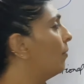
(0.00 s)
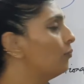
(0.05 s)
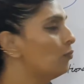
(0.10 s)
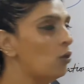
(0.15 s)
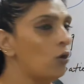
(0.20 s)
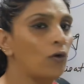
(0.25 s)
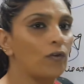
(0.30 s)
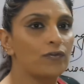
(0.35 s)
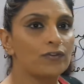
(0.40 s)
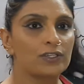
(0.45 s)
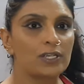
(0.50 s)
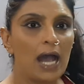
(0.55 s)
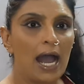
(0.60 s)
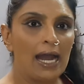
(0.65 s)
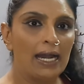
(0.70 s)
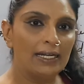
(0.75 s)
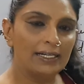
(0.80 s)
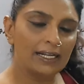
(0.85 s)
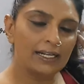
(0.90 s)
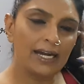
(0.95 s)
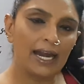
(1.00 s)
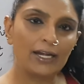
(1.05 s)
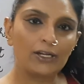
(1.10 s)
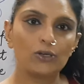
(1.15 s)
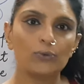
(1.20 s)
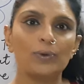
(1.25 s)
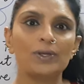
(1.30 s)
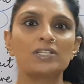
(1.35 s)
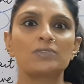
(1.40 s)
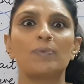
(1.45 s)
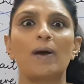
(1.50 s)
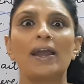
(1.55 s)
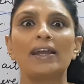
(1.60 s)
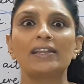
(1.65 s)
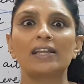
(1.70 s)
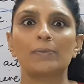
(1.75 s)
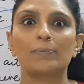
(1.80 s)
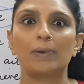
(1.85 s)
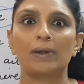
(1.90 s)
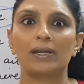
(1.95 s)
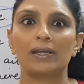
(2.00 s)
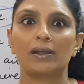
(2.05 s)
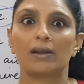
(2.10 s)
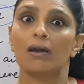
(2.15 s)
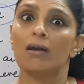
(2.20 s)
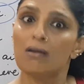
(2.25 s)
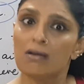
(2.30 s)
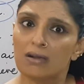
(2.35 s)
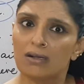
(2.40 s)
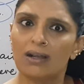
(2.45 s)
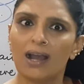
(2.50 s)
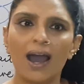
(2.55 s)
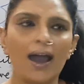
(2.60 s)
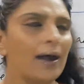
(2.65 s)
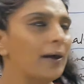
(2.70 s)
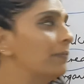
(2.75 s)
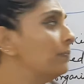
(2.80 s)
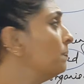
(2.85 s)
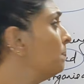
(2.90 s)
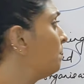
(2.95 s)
moves I'll direct towards buying that particular car.